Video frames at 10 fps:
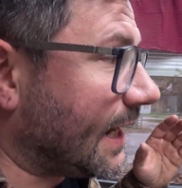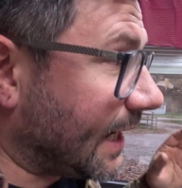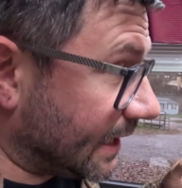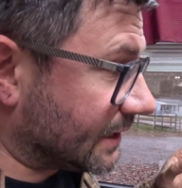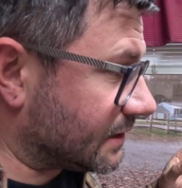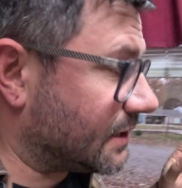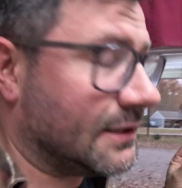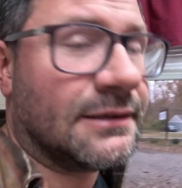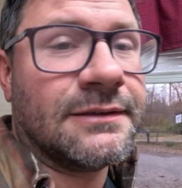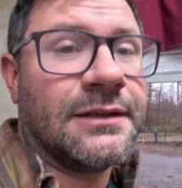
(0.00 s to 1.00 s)
And
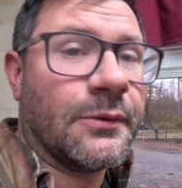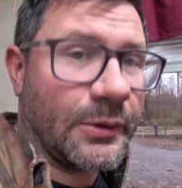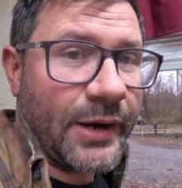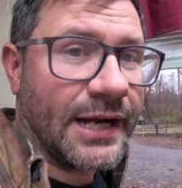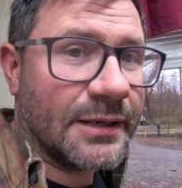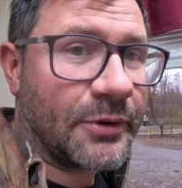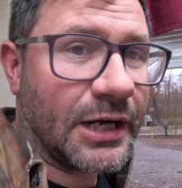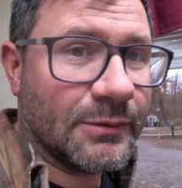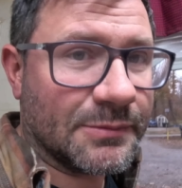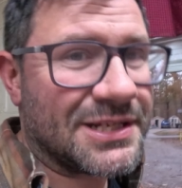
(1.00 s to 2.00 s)
we ran into
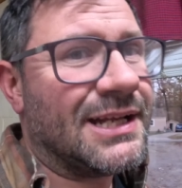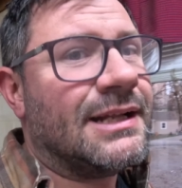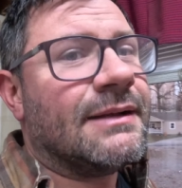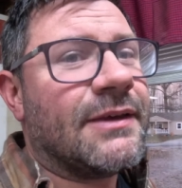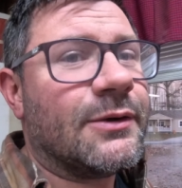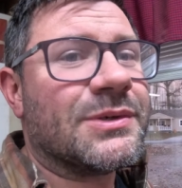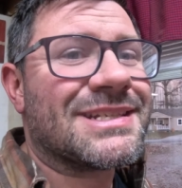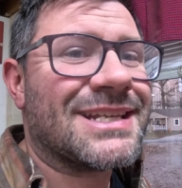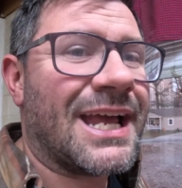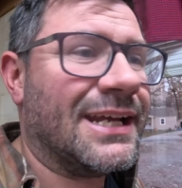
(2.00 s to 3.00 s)
problems. It was
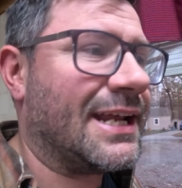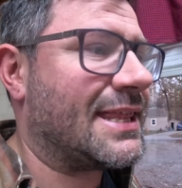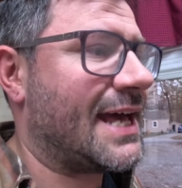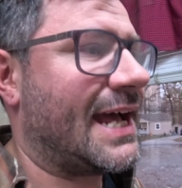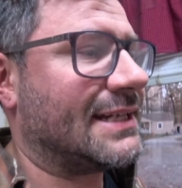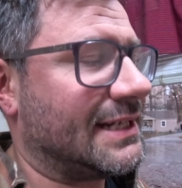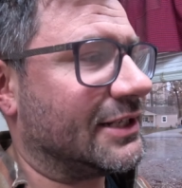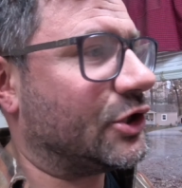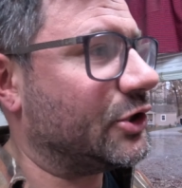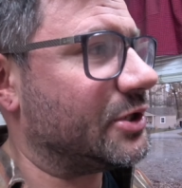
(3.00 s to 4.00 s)
saying that
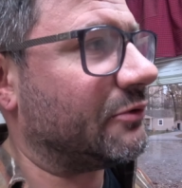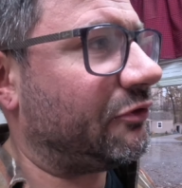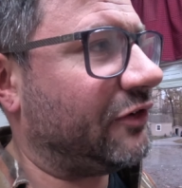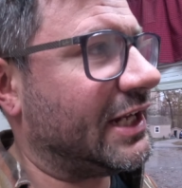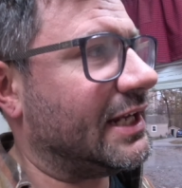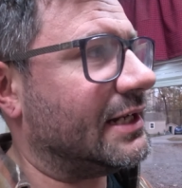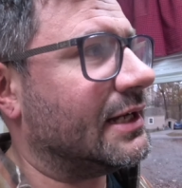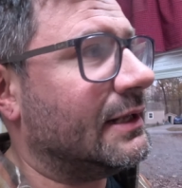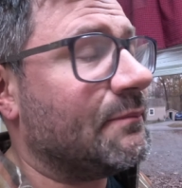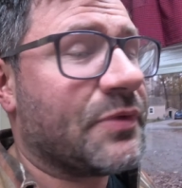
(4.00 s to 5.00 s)
it couldn't
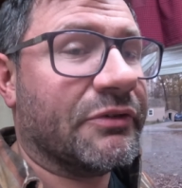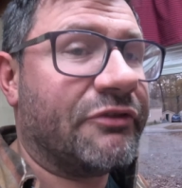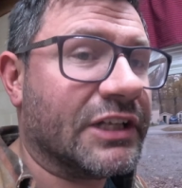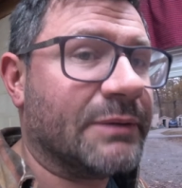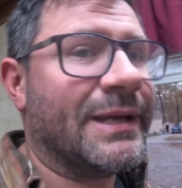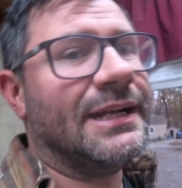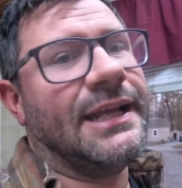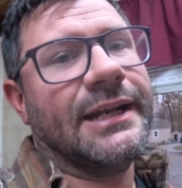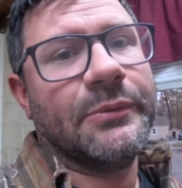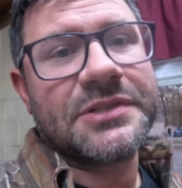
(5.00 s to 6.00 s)
feed the filament
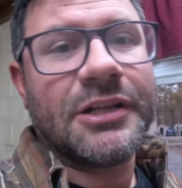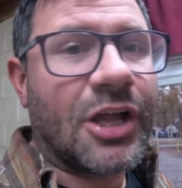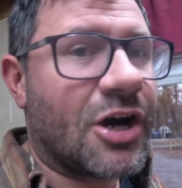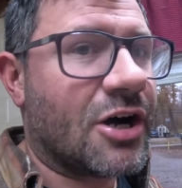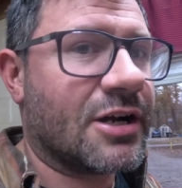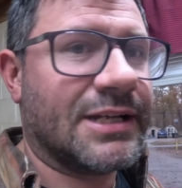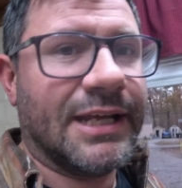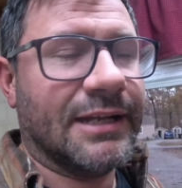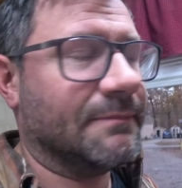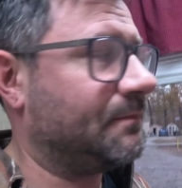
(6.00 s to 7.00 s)
and it was clogged.
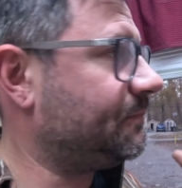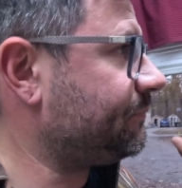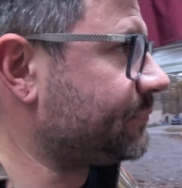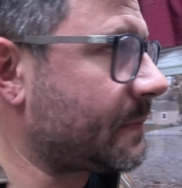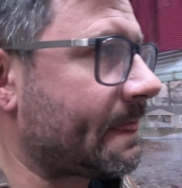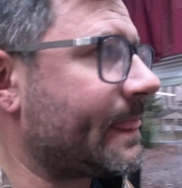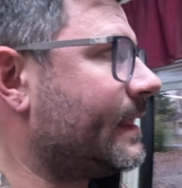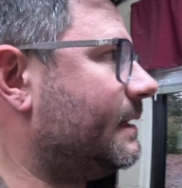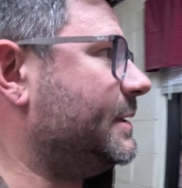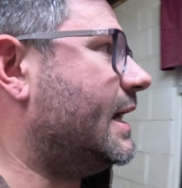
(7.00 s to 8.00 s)
And
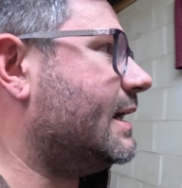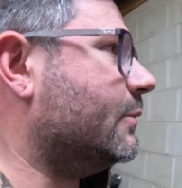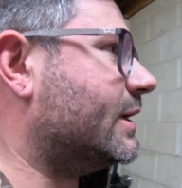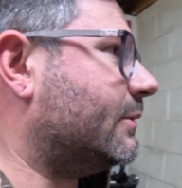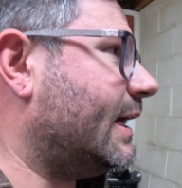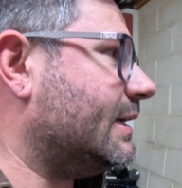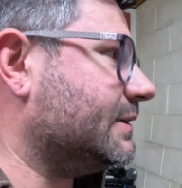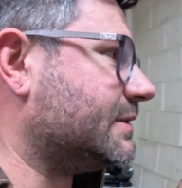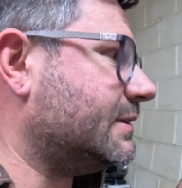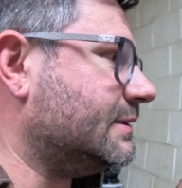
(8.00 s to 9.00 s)
I mean, I went
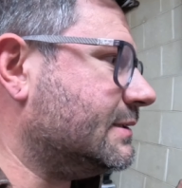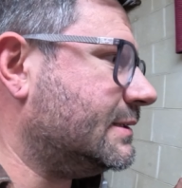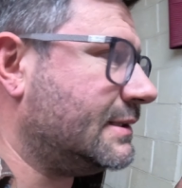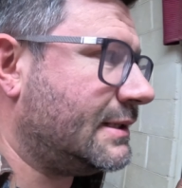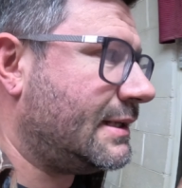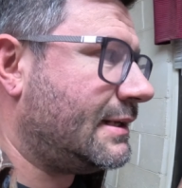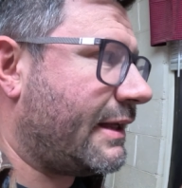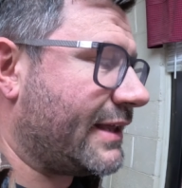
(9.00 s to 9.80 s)
around, I